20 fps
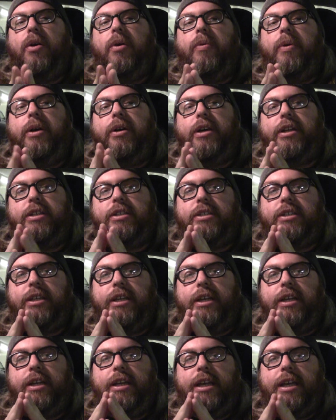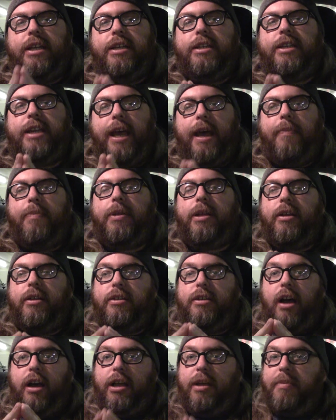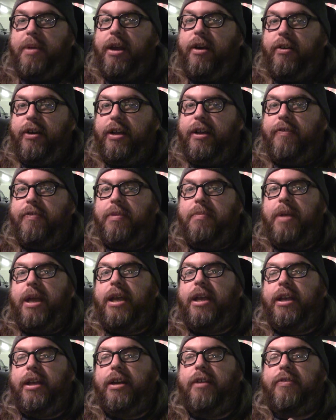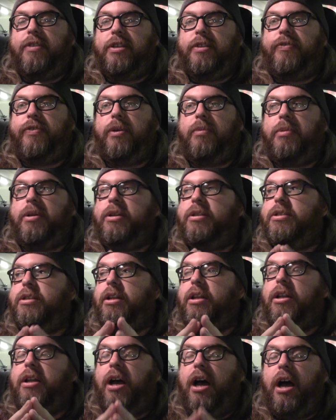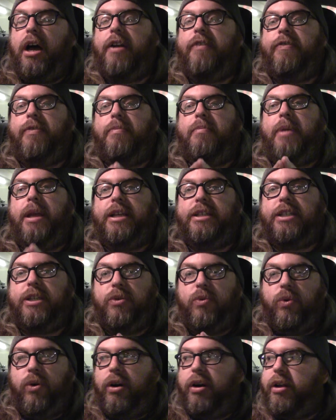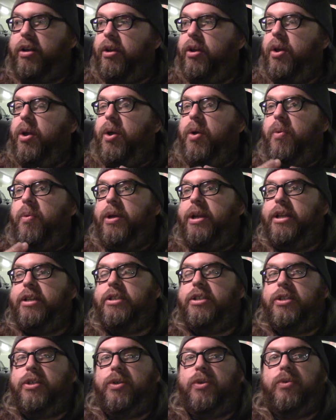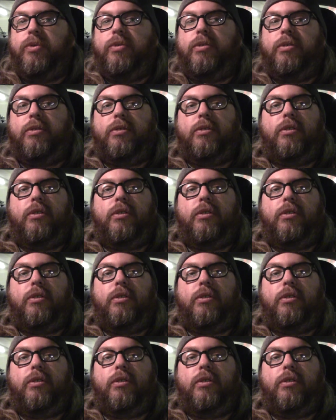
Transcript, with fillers: we'll get to see an in-depth documentary of the making of this film because a lot of amazing work went into